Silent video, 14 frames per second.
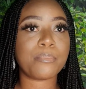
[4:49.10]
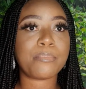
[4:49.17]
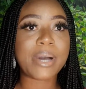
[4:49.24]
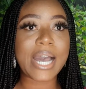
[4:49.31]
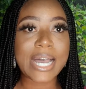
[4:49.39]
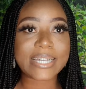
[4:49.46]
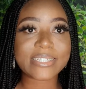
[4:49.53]

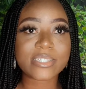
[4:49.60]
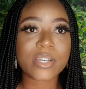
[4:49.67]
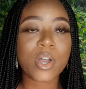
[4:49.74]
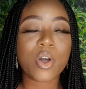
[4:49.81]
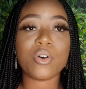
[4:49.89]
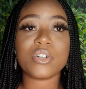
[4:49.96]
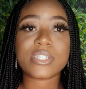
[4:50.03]
pad
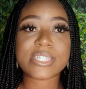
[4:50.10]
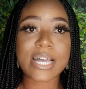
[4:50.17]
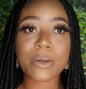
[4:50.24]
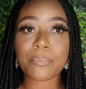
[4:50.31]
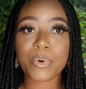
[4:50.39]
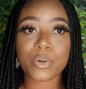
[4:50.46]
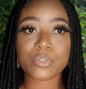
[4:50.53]
or
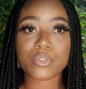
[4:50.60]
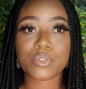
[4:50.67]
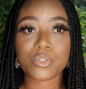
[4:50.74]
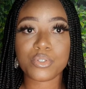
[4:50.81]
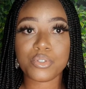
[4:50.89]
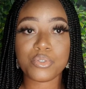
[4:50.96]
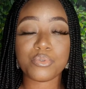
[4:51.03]
tampons
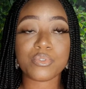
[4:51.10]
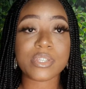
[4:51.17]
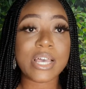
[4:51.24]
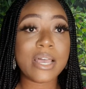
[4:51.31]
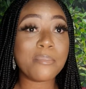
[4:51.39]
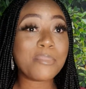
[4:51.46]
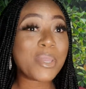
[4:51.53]
to use.
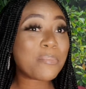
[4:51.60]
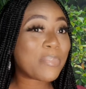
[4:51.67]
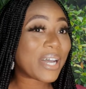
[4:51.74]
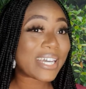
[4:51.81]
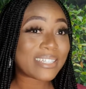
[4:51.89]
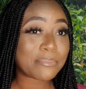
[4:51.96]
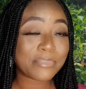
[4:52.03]
Me
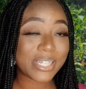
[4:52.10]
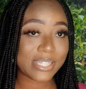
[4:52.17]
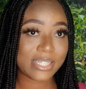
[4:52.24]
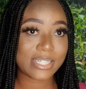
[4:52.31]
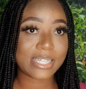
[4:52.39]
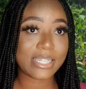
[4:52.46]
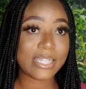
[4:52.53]

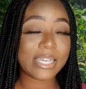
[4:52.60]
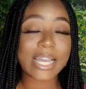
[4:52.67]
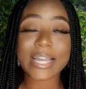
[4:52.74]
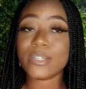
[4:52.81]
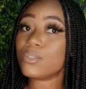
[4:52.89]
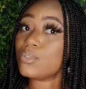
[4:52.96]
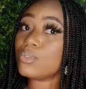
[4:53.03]
personally,
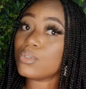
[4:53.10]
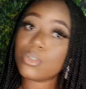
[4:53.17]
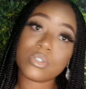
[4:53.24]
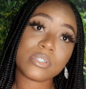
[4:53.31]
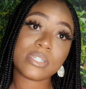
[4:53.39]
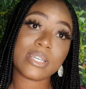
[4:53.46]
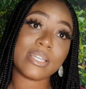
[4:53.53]
I do
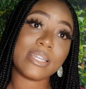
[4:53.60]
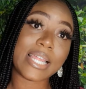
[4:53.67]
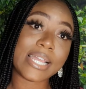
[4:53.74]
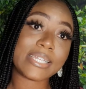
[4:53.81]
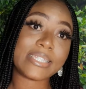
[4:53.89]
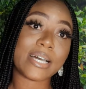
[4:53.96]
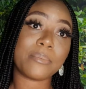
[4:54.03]
not
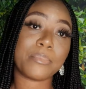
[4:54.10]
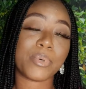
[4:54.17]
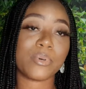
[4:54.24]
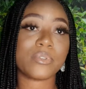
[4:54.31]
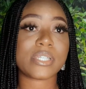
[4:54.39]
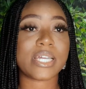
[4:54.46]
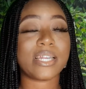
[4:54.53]
like
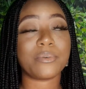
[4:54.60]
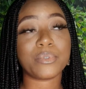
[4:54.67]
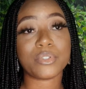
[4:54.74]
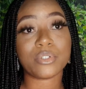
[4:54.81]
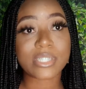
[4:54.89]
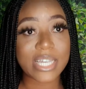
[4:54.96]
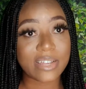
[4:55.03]
tampons, and I would
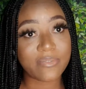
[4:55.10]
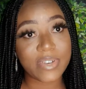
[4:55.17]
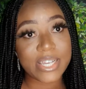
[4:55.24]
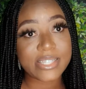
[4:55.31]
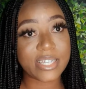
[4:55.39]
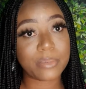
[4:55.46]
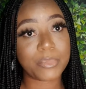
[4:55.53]
not
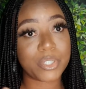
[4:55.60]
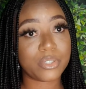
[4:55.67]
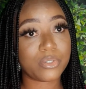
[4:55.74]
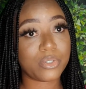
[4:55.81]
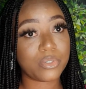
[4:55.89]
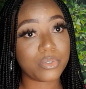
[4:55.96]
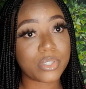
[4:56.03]
advise anybody
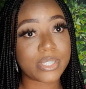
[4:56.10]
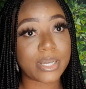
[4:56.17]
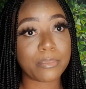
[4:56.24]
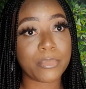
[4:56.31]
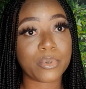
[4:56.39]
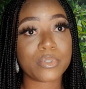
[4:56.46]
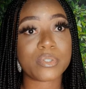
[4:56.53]
to use
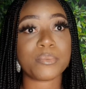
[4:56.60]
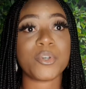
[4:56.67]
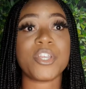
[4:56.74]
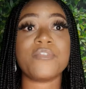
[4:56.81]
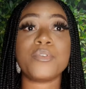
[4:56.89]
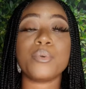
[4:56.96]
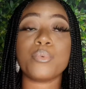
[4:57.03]
tampons. But
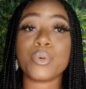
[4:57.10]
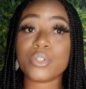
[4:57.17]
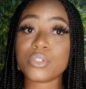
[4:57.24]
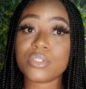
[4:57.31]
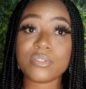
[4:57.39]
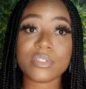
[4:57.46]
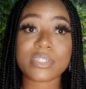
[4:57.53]
if you
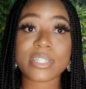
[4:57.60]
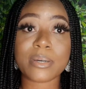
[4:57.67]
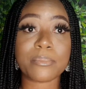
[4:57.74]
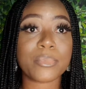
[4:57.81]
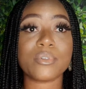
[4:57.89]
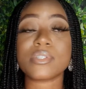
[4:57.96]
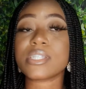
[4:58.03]
want to use
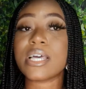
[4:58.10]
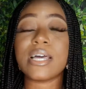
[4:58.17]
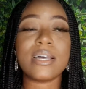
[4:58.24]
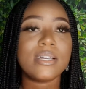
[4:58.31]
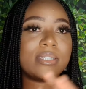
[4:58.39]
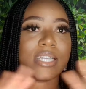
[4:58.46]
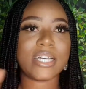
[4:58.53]
tampons,
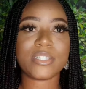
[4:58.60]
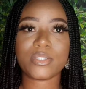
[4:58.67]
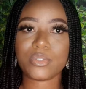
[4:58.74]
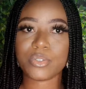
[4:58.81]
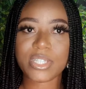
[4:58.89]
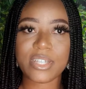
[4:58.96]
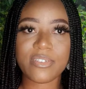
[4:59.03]
that's
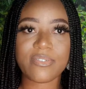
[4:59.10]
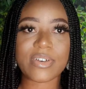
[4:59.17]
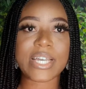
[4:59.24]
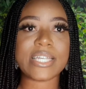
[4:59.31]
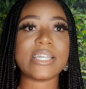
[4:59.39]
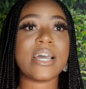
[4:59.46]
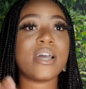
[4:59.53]
totally
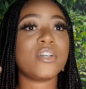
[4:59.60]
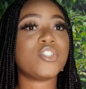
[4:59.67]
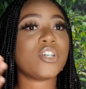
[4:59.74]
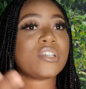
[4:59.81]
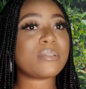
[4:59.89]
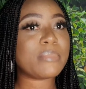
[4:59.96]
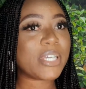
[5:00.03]
fine.
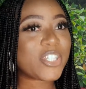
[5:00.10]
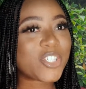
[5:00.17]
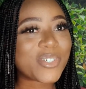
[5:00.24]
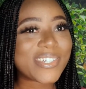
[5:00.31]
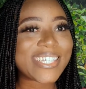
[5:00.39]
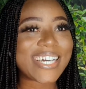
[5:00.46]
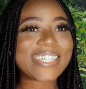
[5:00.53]
Just make
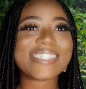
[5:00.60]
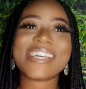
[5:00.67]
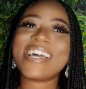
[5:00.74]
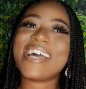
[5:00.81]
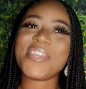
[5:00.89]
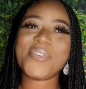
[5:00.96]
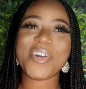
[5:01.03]
sure that
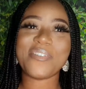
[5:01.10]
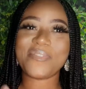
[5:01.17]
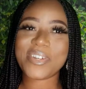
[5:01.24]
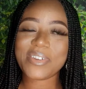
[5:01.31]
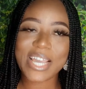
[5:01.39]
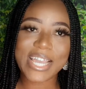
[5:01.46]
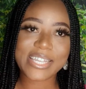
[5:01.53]
you are
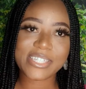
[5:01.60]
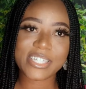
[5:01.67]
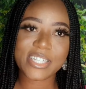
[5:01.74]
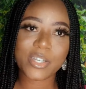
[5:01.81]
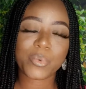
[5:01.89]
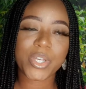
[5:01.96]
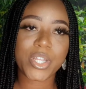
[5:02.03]
very
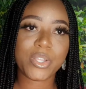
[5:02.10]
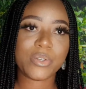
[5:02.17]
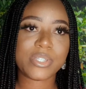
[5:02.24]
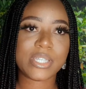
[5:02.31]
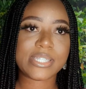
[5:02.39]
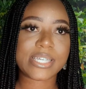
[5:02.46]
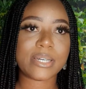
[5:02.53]
hygienic when
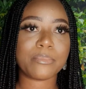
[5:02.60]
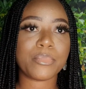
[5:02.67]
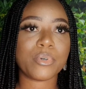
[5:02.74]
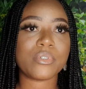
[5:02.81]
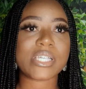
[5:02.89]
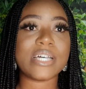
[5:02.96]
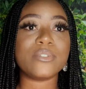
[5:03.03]
using
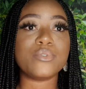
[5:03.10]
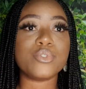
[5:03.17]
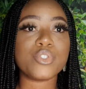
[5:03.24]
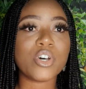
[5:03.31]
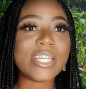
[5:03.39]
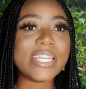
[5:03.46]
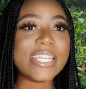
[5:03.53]
tampons, and do
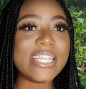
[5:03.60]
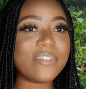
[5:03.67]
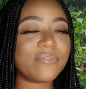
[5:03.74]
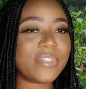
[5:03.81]
not leave